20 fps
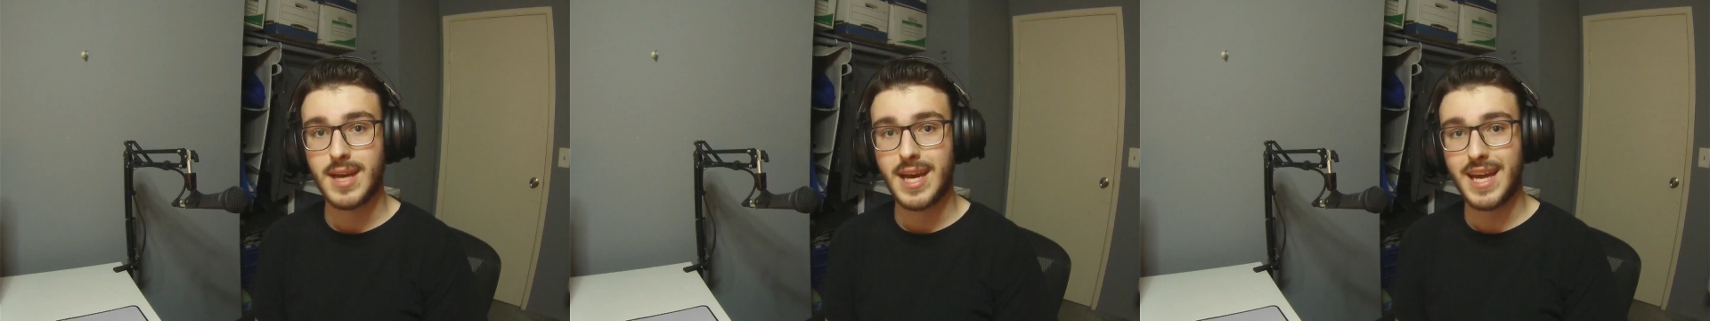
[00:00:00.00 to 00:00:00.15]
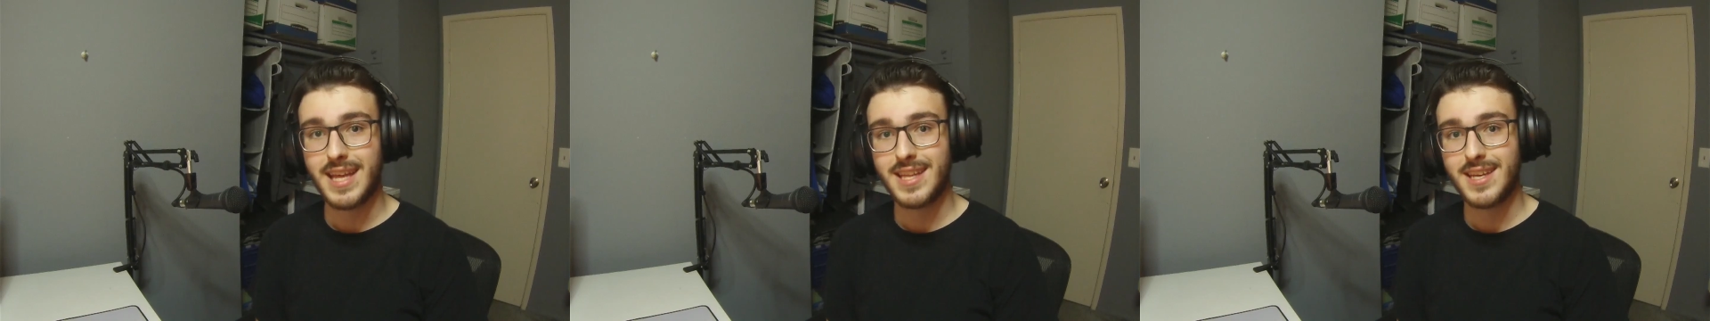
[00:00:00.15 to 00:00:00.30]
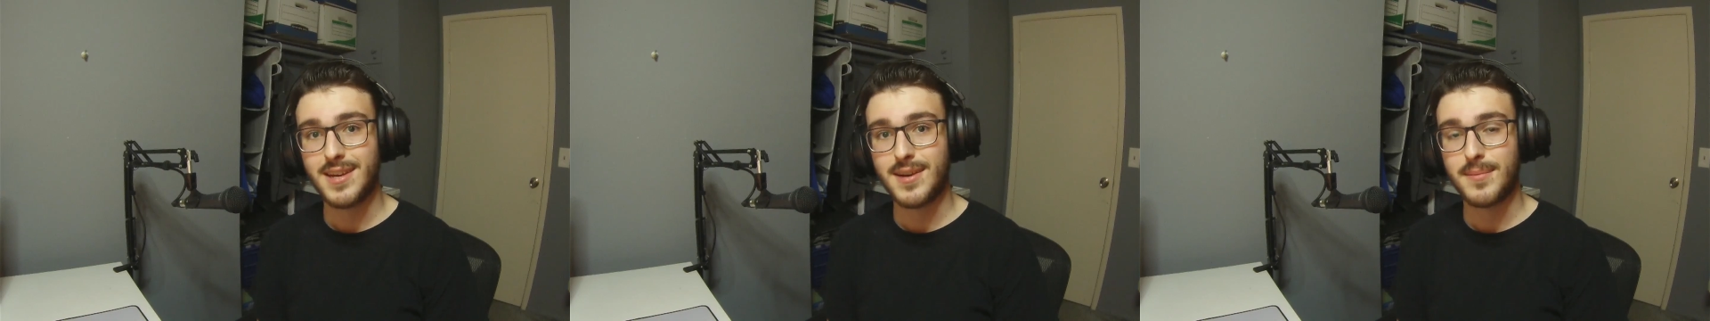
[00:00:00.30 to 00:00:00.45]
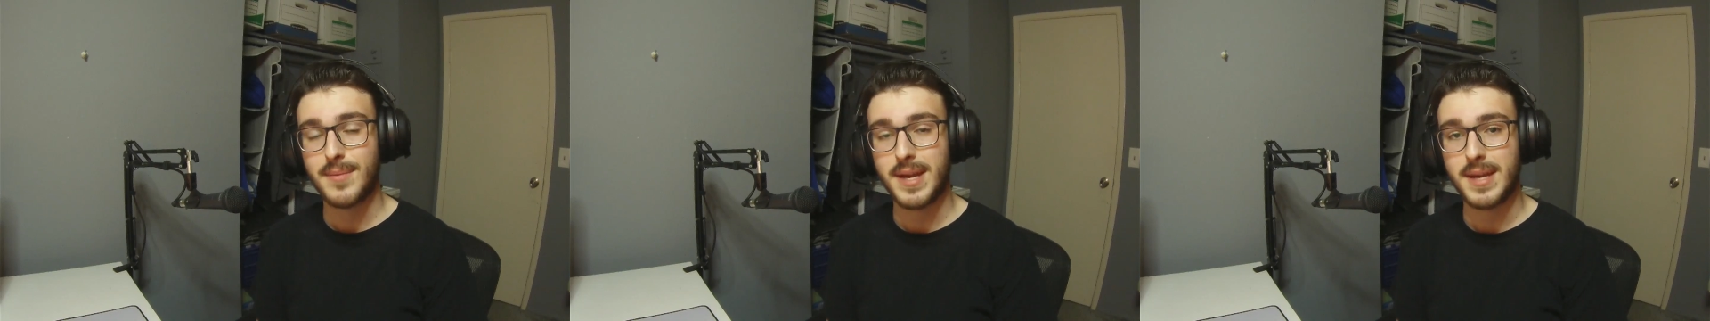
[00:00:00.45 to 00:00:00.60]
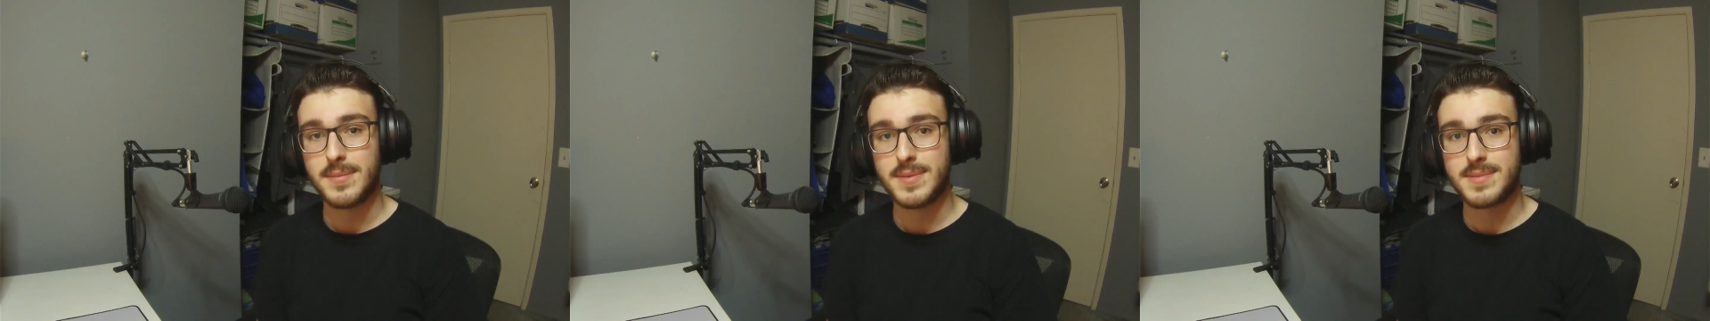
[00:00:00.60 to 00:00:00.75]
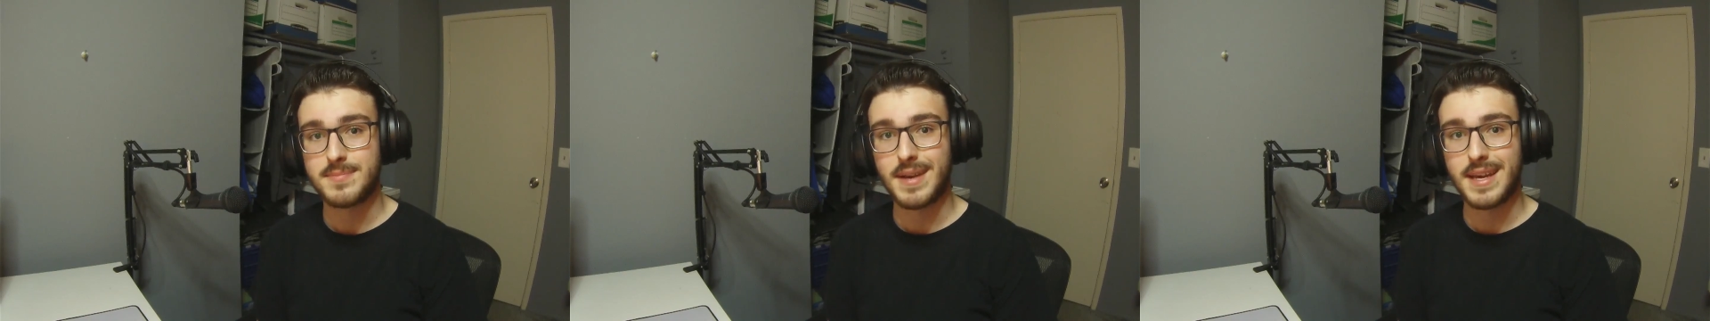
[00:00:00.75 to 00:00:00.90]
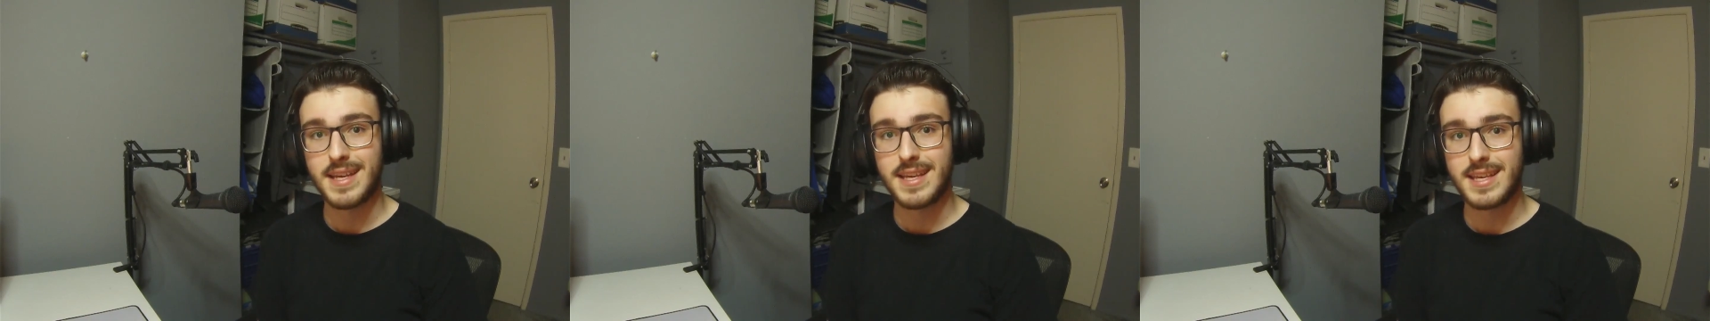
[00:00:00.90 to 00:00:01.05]
Hi there, my name
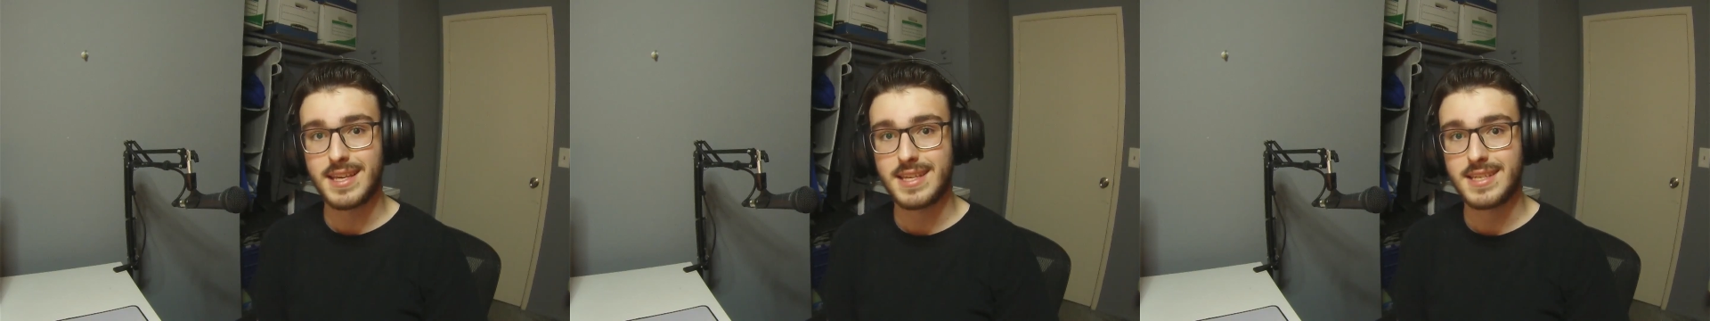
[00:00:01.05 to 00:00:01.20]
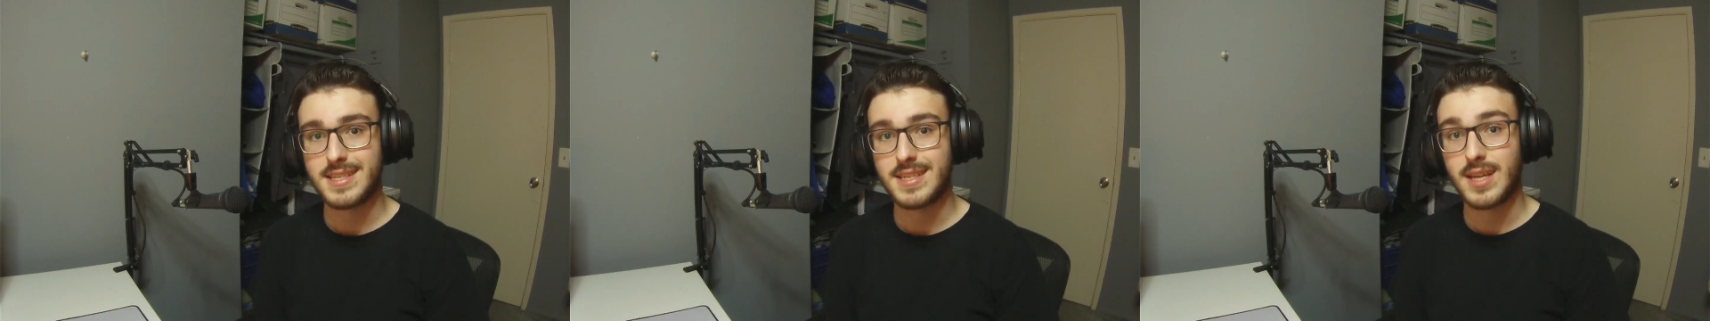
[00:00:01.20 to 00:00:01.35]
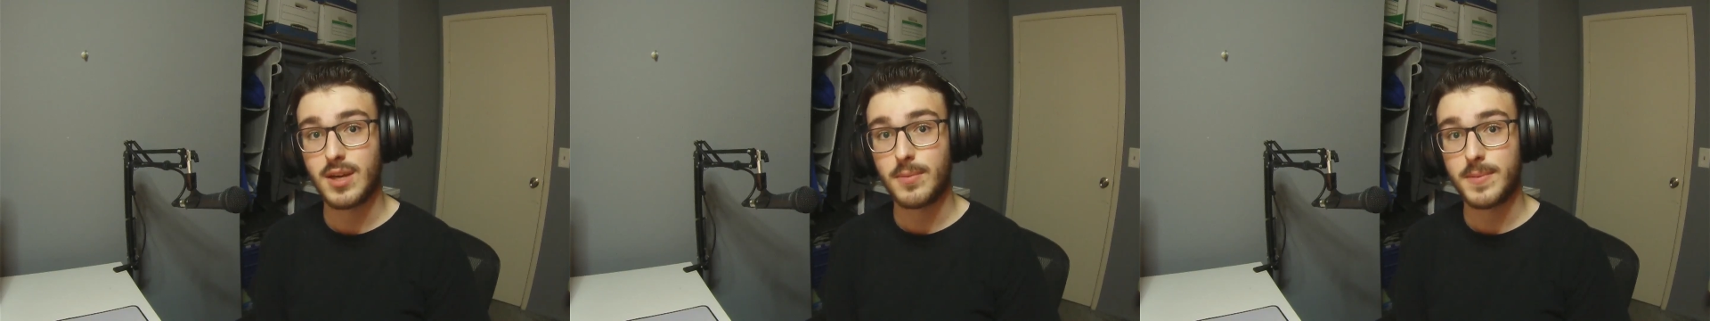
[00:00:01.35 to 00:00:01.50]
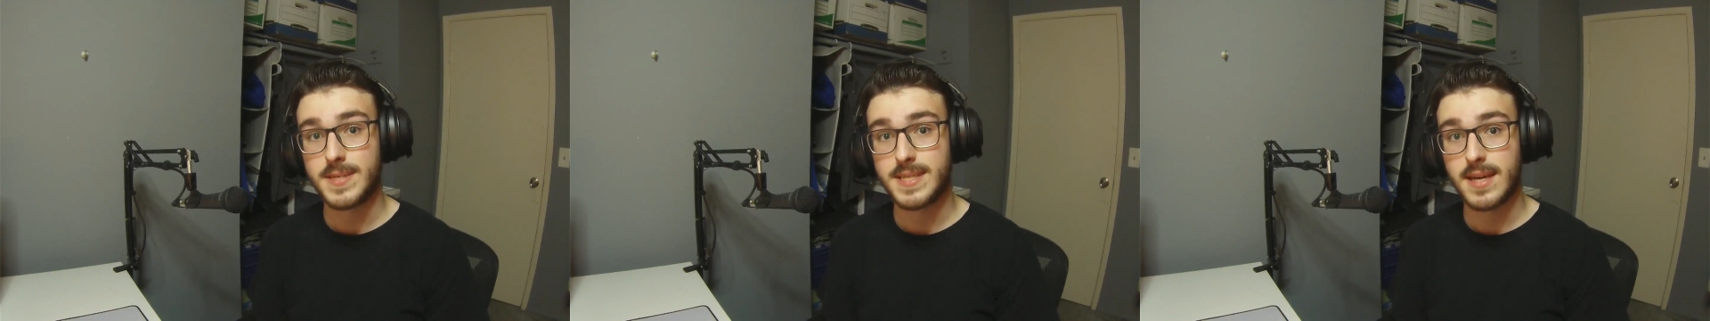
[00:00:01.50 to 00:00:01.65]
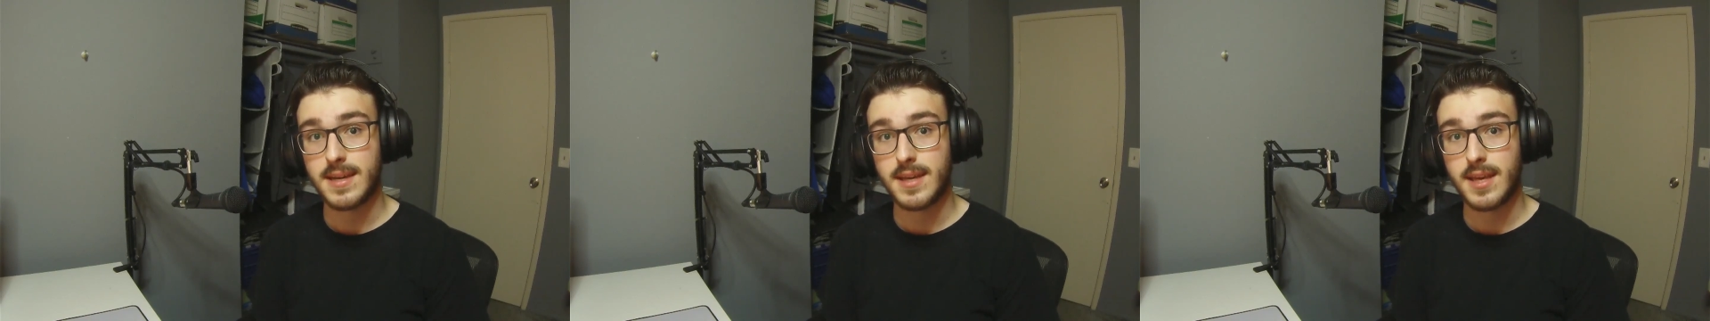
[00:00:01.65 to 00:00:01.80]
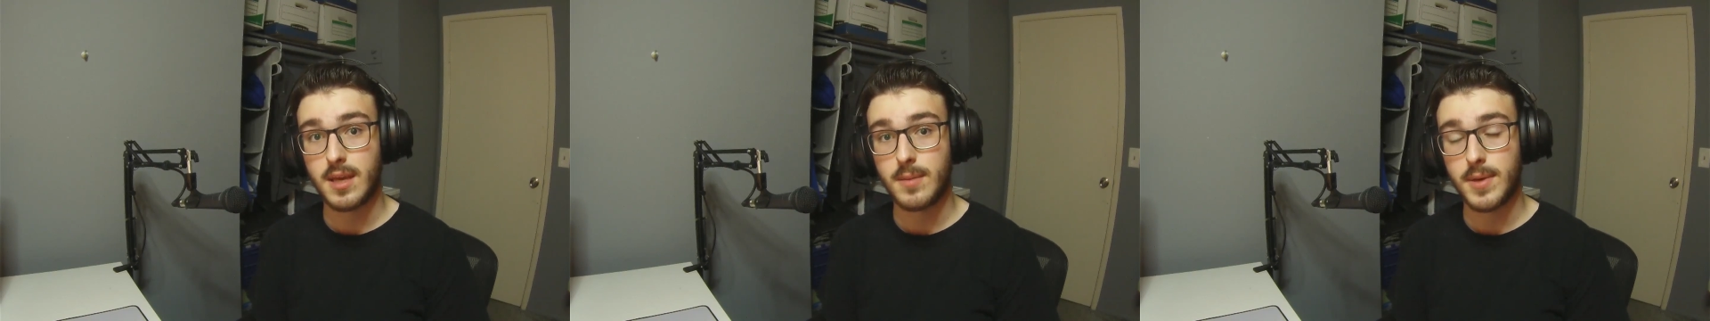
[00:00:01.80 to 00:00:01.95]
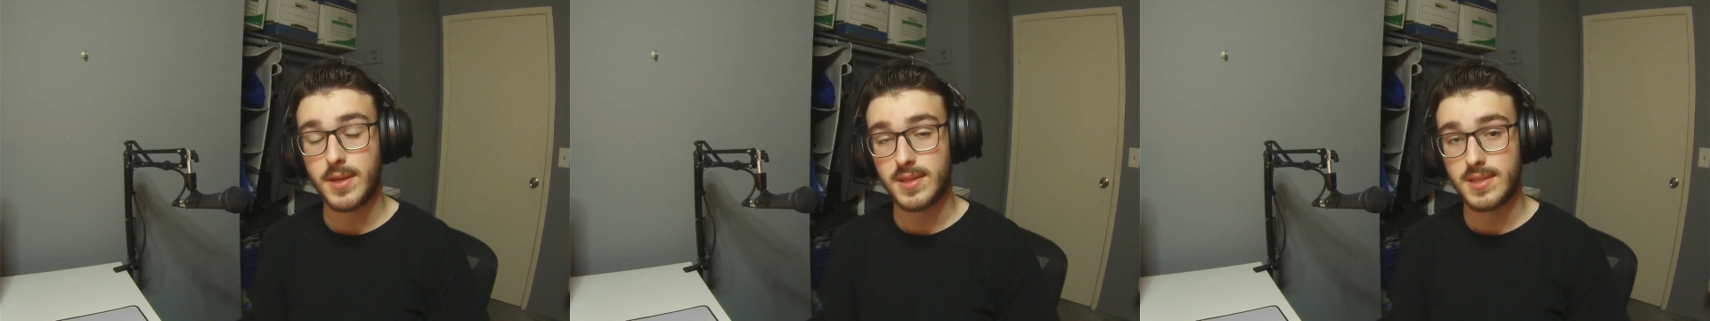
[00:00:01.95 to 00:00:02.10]
is Mike, and today we'll be
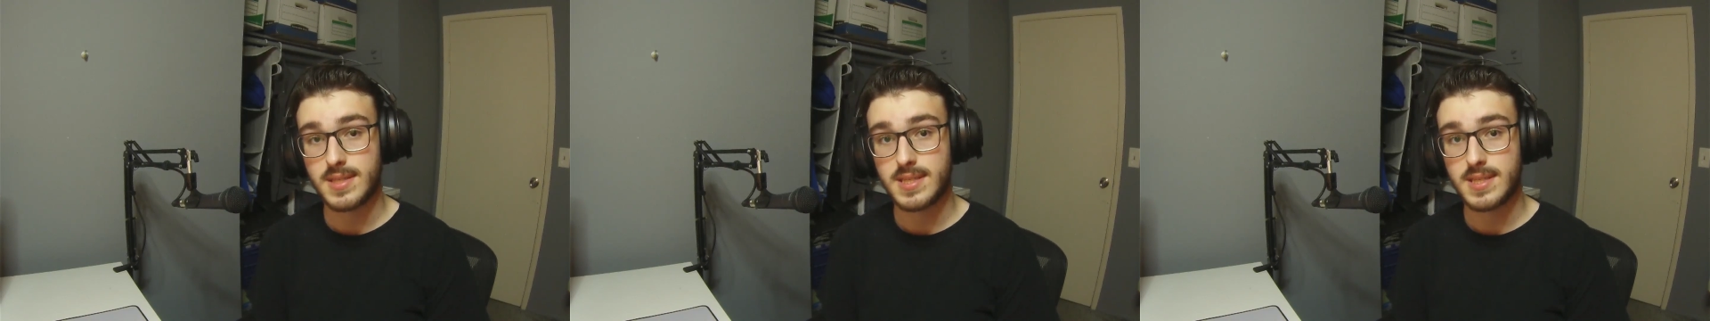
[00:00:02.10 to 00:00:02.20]
talking about